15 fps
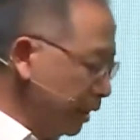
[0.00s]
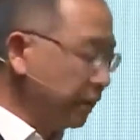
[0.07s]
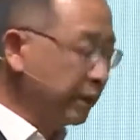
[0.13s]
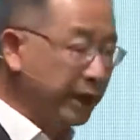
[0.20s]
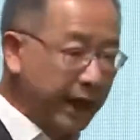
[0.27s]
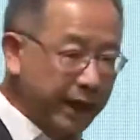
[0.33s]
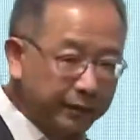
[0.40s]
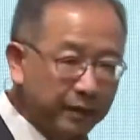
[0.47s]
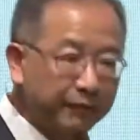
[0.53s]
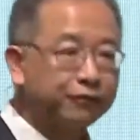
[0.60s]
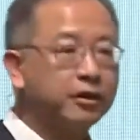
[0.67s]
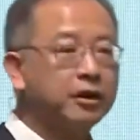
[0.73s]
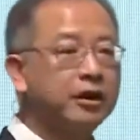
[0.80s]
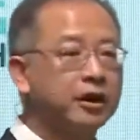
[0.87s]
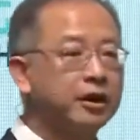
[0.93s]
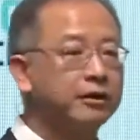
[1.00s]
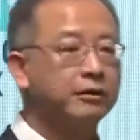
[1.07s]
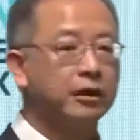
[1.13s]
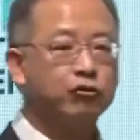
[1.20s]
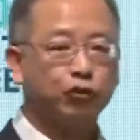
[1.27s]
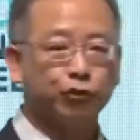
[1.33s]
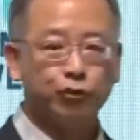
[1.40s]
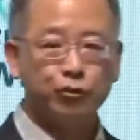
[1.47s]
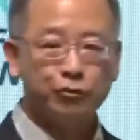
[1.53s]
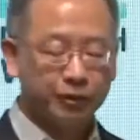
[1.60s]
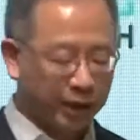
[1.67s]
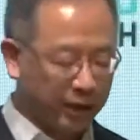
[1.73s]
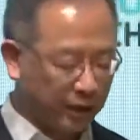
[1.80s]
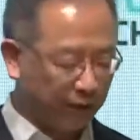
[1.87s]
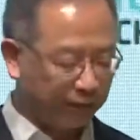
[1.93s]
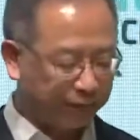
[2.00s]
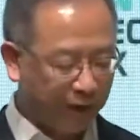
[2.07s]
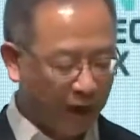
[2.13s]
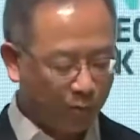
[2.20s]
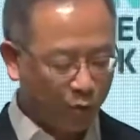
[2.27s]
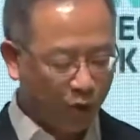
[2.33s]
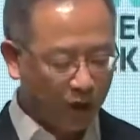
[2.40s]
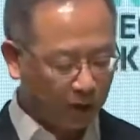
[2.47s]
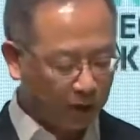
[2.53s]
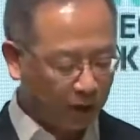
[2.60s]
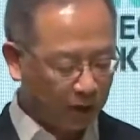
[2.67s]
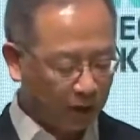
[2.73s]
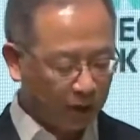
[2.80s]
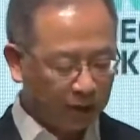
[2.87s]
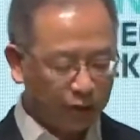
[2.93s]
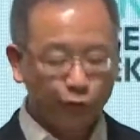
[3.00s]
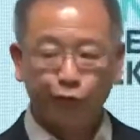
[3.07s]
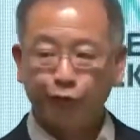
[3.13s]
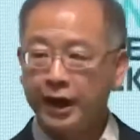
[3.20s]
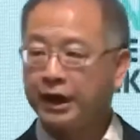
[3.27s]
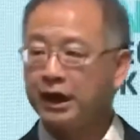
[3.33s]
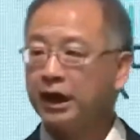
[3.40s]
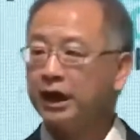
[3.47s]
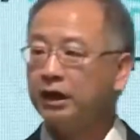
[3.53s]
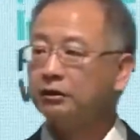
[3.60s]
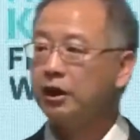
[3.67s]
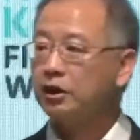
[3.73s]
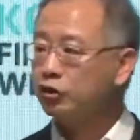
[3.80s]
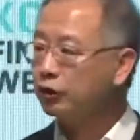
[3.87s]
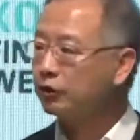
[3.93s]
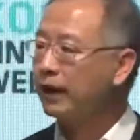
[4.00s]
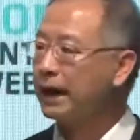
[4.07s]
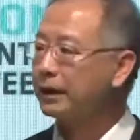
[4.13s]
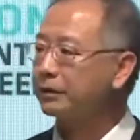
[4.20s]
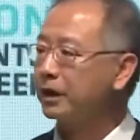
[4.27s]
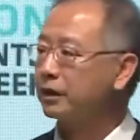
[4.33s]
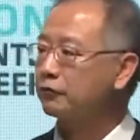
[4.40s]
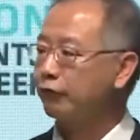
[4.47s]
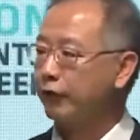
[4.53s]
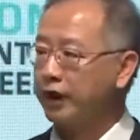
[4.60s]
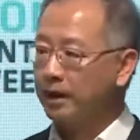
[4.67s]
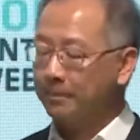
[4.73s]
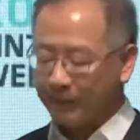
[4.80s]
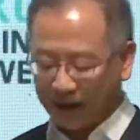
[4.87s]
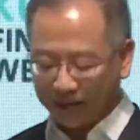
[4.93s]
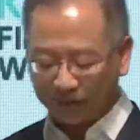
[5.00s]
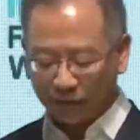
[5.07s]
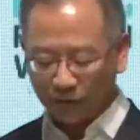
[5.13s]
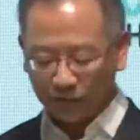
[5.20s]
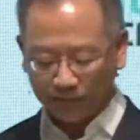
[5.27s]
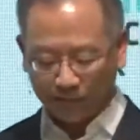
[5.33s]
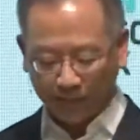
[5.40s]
The SFC is introducing a framework to regulate digital asset trading platform.